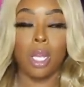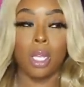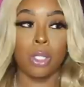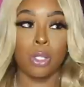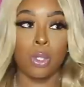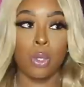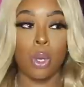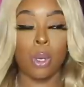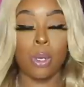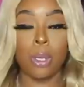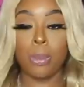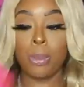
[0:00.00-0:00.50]

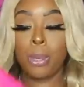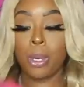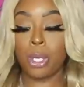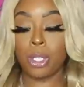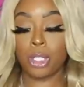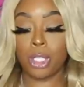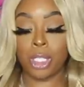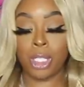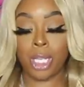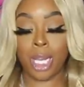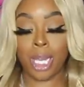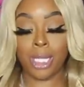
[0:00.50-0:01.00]
Tory
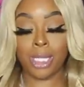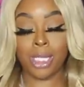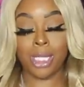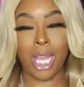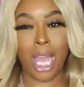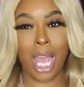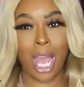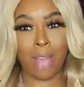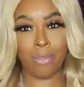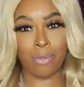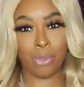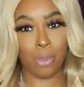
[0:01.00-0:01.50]
Burch takes
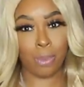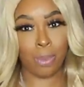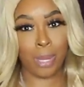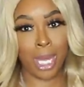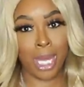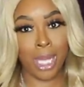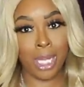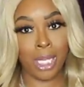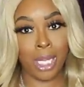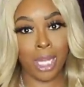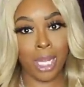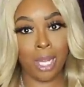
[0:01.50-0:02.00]

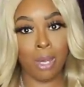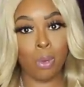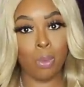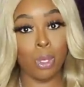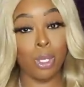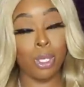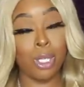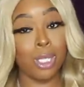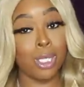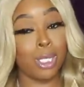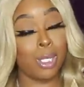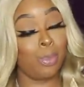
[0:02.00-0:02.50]
afterpay now
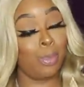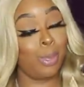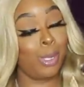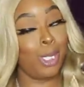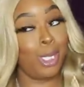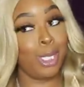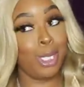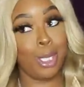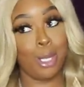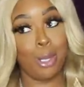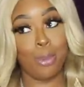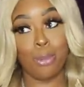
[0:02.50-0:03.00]
where you can
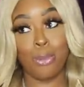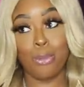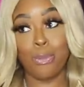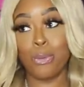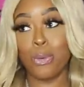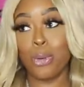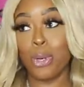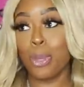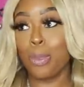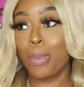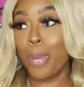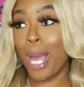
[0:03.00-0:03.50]
split it up in
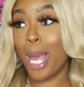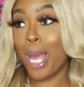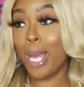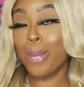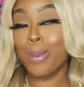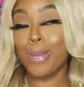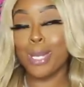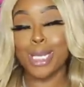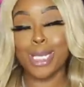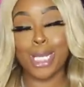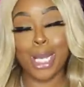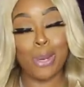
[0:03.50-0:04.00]
four
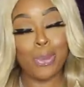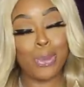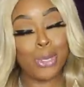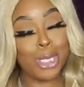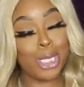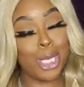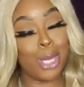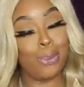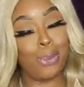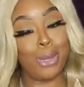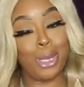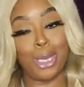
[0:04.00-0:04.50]
payments. I
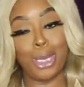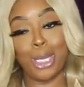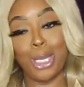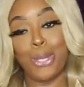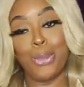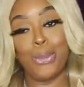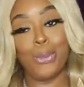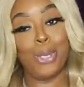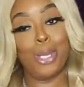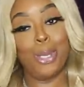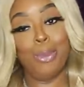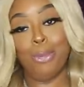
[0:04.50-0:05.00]
wish I would have
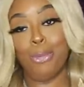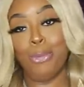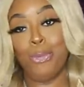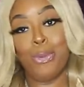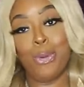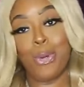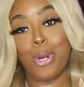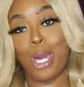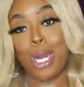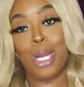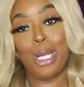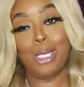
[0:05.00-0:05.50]
known that
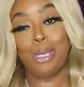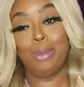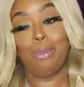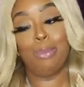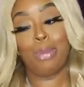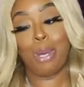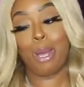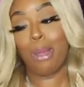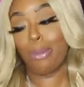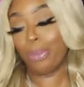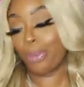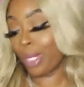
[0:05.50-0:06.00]
before I
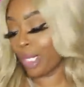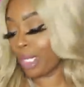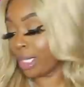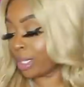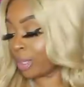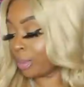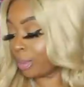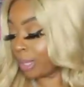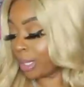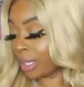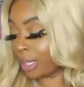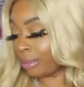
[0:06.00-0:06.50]
bought
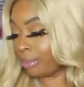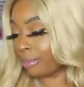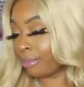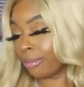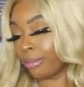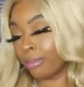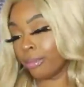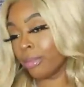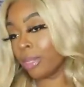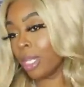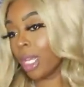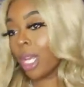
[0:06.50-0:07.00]
this, but
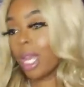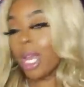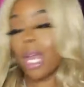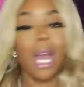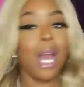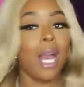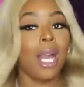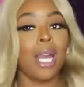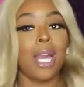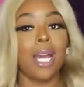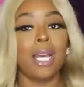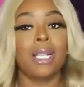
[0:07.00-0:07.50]

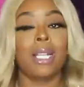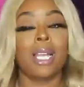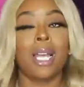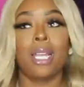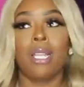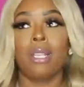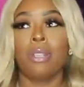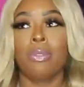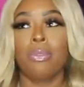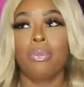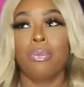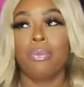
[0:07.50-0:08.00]
I got
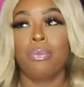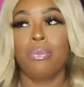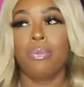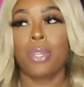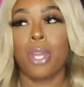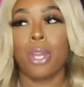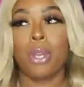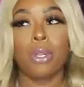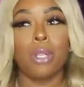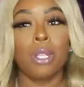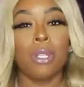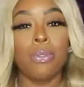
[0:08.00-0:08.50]
like
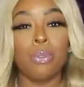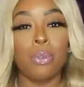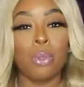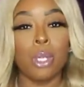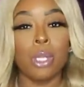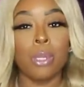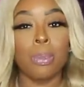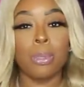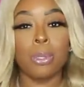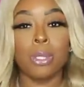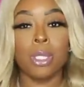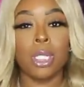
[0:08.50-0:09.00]
30,
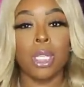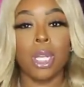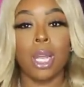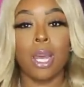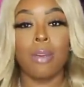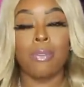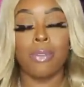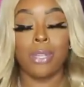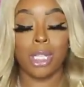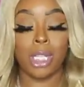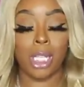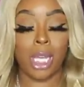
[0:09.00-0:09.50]
40%
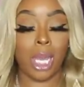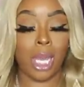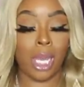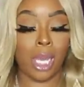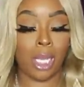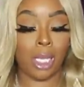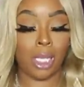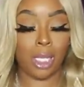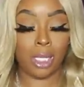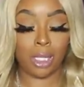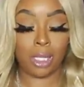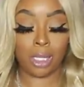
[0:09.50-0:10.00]
off at the
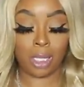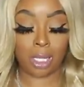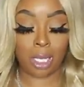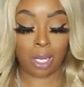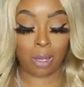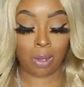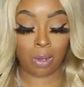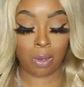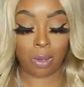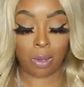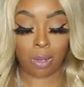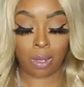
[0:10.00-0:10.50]
outlet,
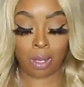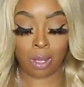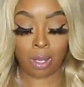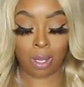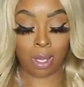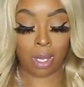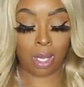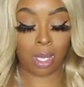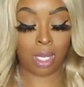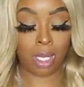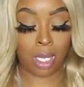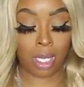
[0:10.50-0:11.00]
so
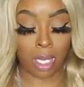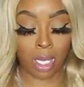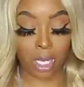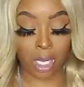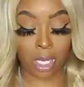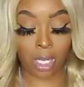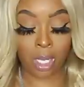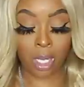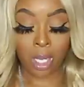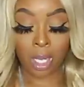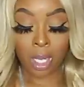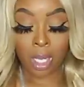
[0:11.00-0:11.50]

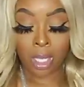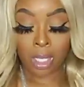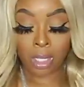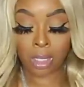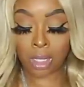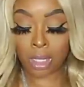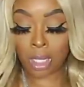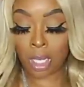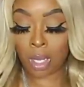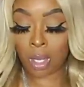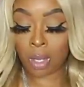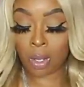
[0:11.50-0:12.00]
yeah.
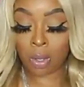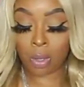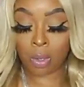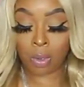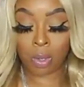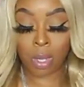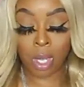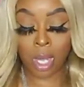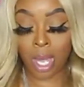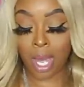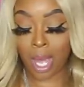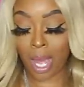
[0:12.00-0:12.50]

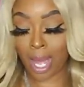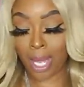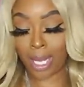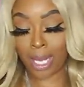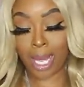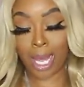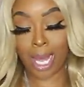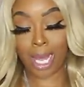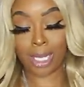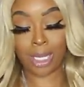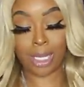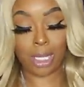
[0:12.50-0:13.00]
So I
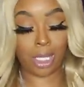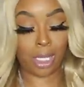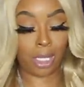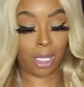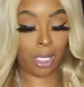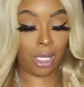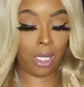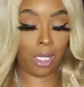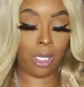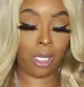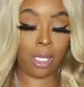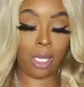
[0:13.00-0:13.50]
got
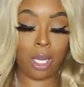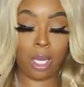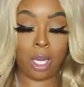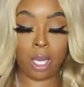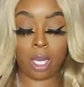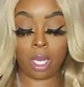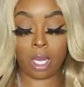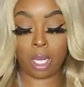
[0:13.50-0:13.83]
the